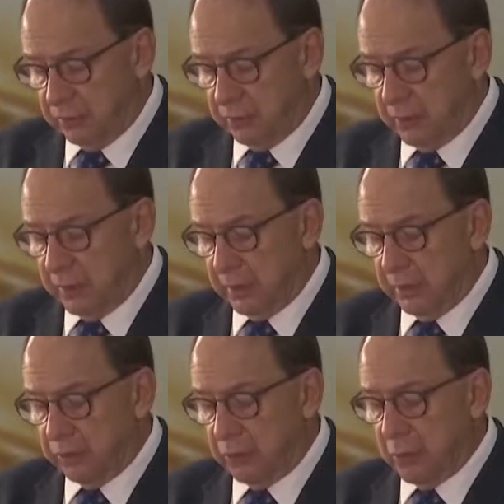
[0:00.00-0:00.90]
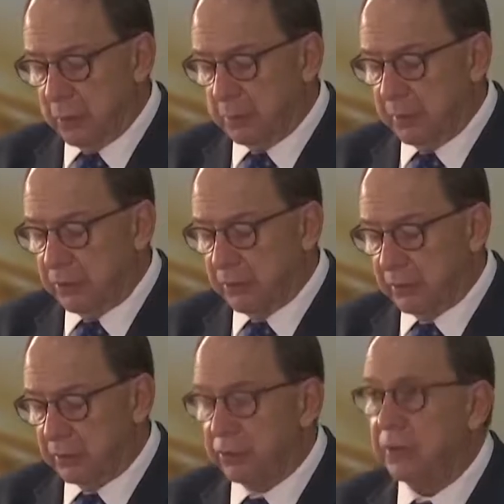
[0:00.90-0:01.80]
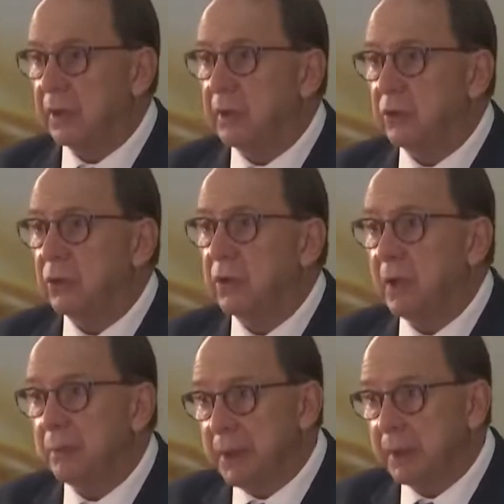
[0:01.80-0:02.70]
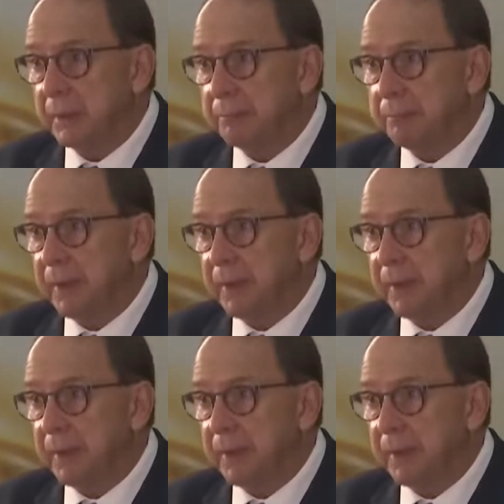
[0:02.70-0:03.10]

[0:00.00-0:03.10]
the former president is that he should come here